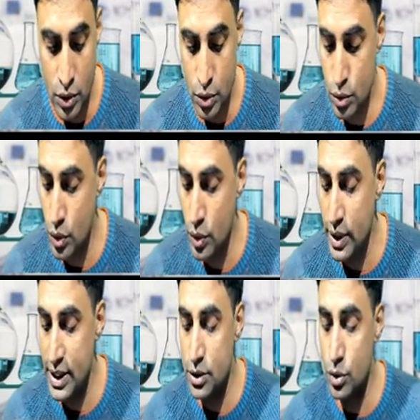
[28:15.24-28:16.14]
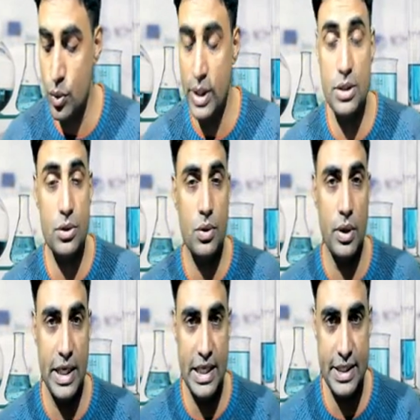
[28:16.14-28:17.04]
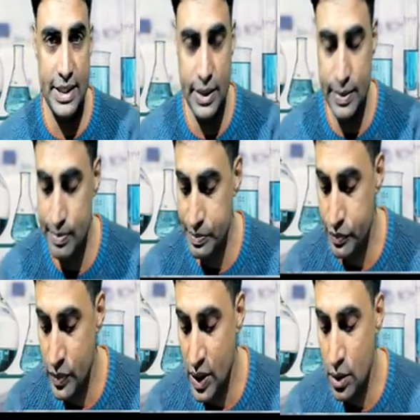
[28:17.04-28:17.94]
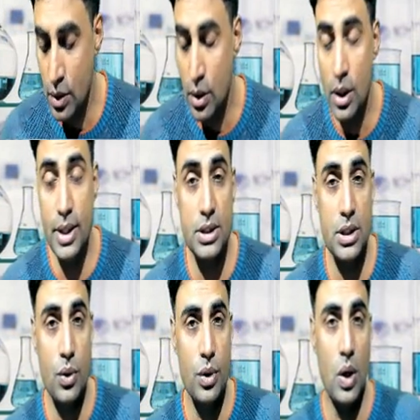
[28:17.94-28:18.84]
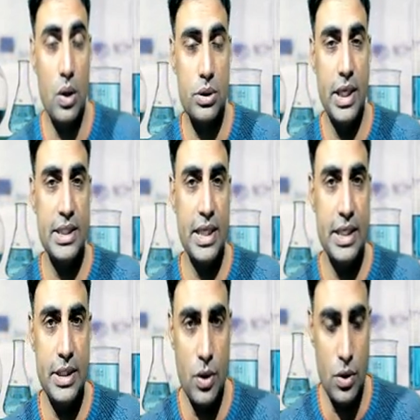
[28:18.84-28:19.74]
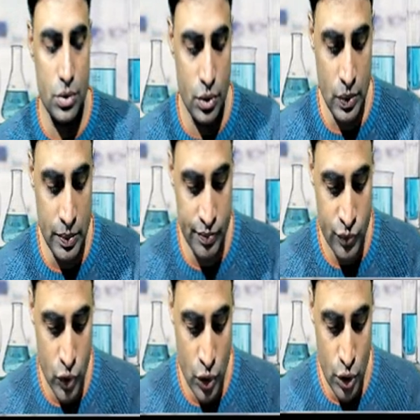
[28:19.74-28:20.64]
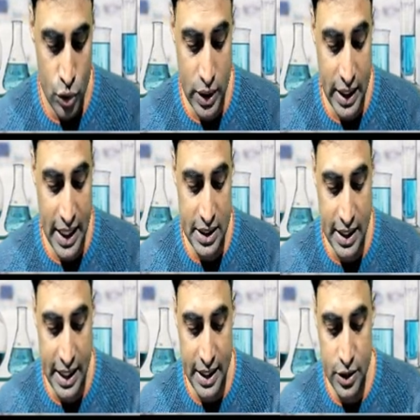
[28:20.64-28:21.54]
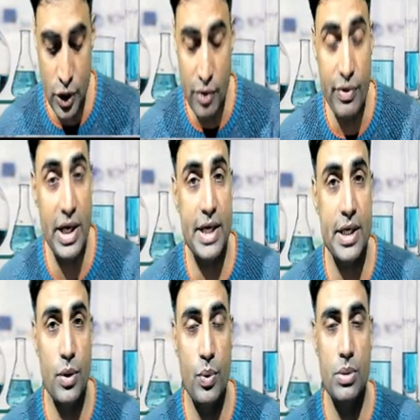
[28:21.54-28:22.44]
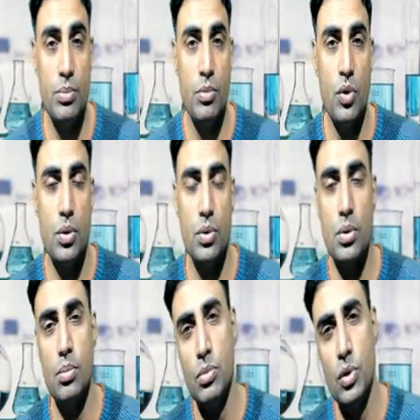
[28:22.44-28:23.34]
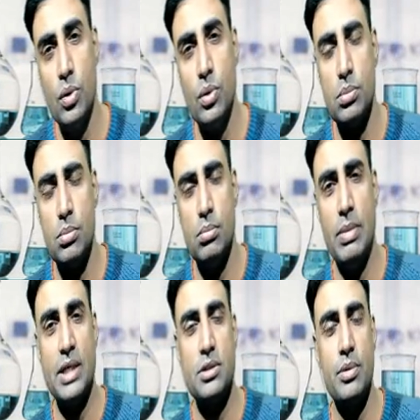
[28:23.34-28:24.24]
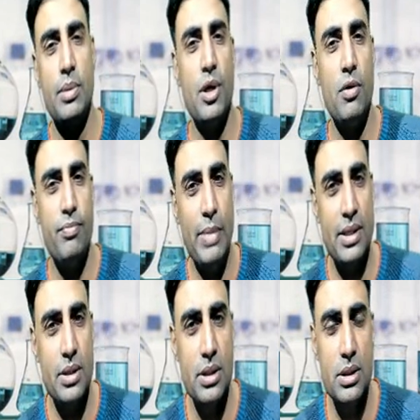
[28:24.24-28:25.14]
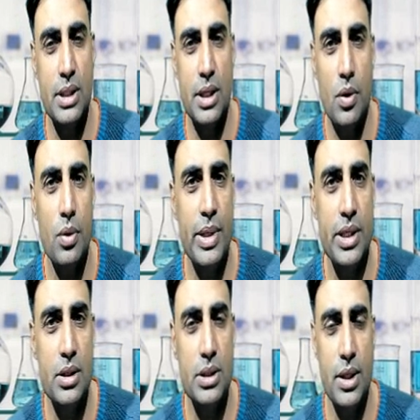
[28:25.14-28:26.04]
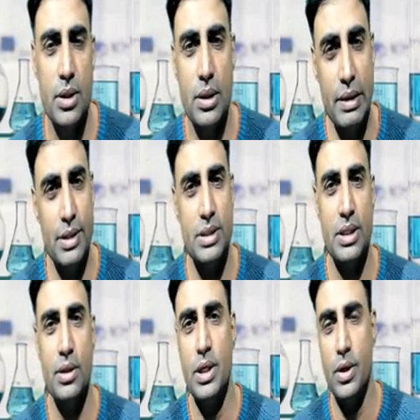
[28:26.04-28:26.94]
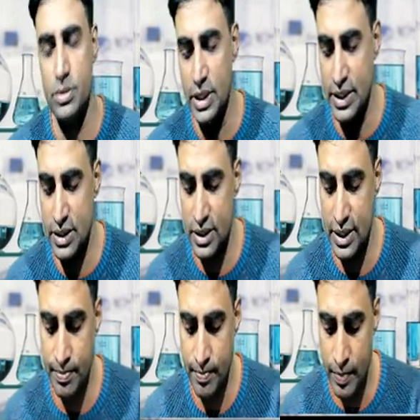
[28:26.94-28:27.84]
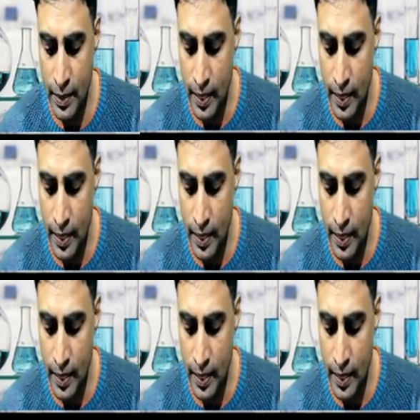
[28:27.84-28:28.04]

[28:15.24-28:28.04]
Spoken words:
So it is quite a strong acid. It is a good oxidizing agent also. So it has a tendency of reacting with more maximum number of metals and non-metals, and it generally oxidizes them.